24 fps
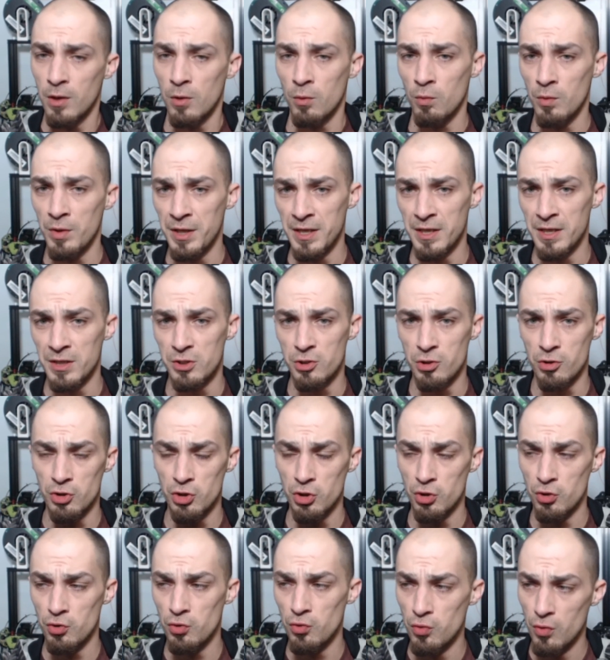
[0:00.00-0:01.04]
we need to
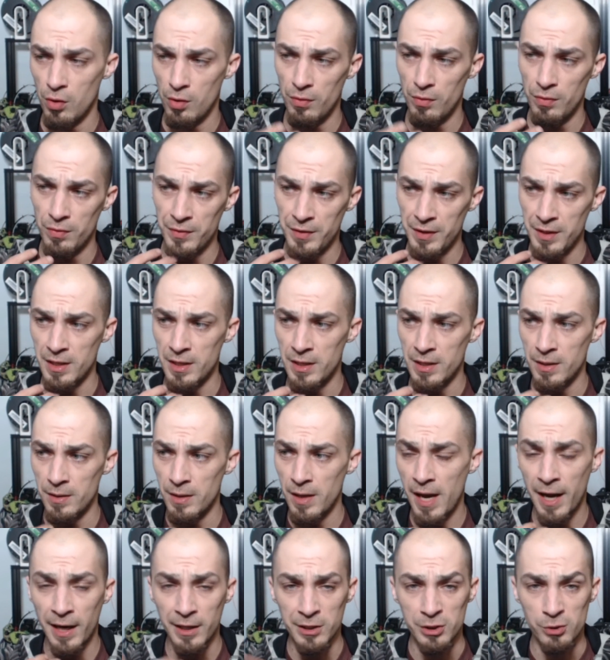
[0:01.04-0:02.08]
do the
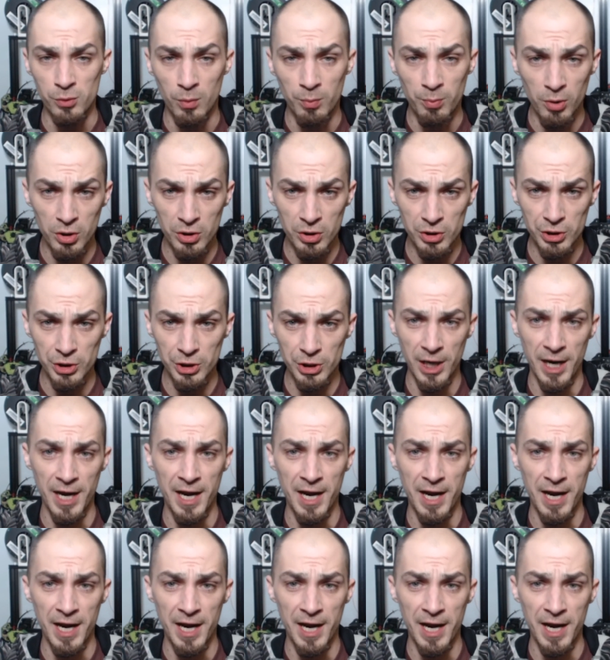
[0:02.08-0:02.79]
actual push